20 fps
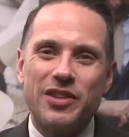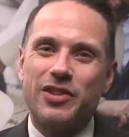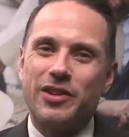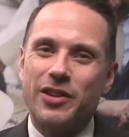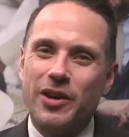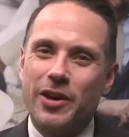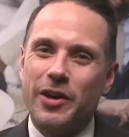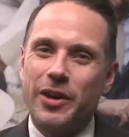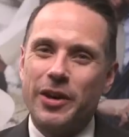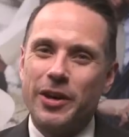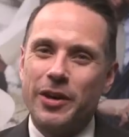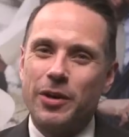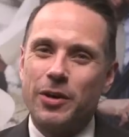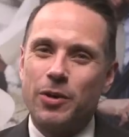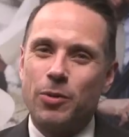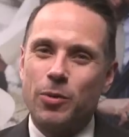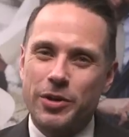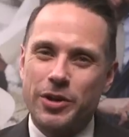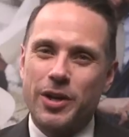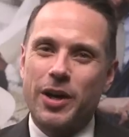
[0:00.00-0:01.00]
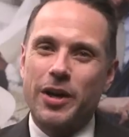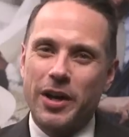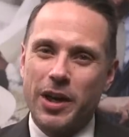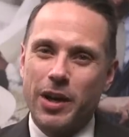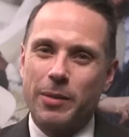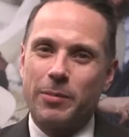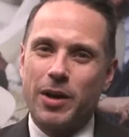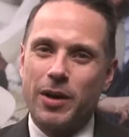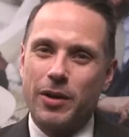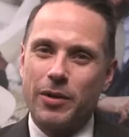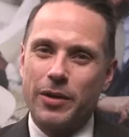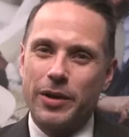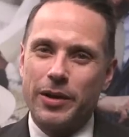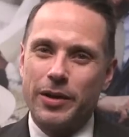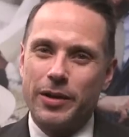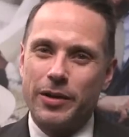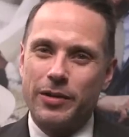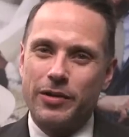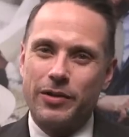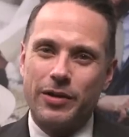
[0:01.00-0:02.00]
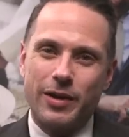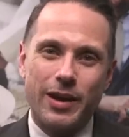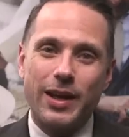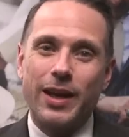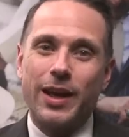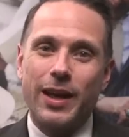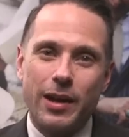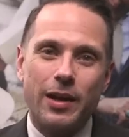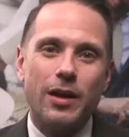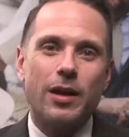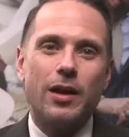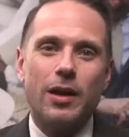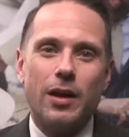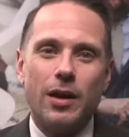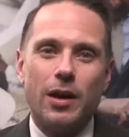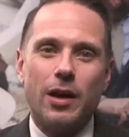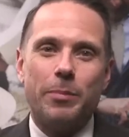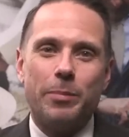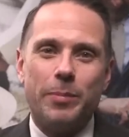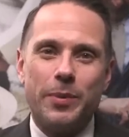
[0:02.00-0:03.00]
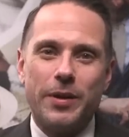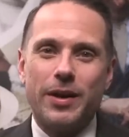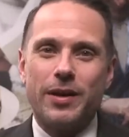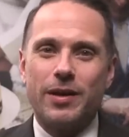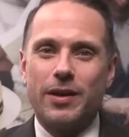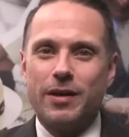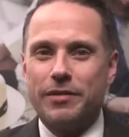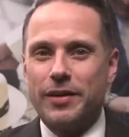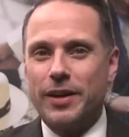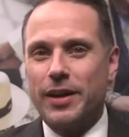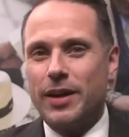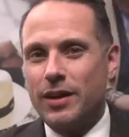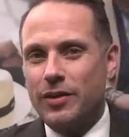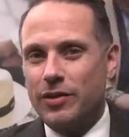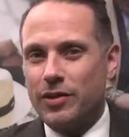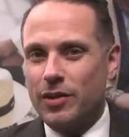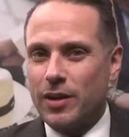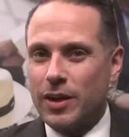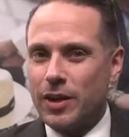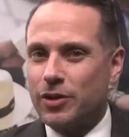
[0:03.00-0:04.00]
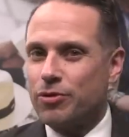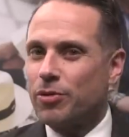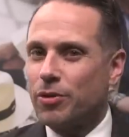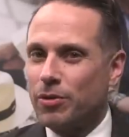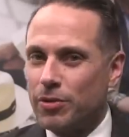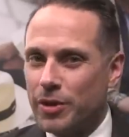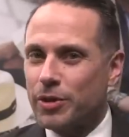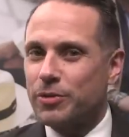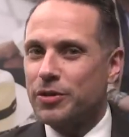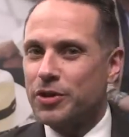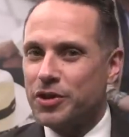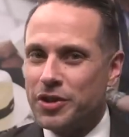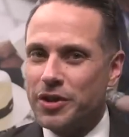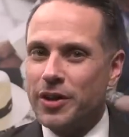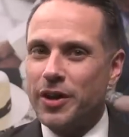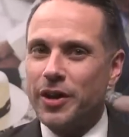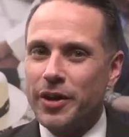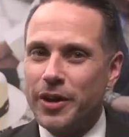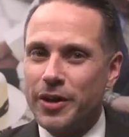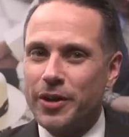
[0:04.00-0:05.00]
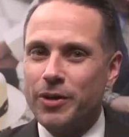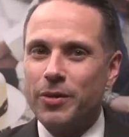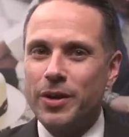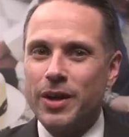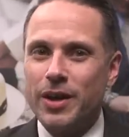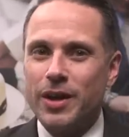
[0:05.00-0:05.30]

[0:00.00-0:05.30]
scenario we're talking about is, again, a bit of a cilantro licorice scenario,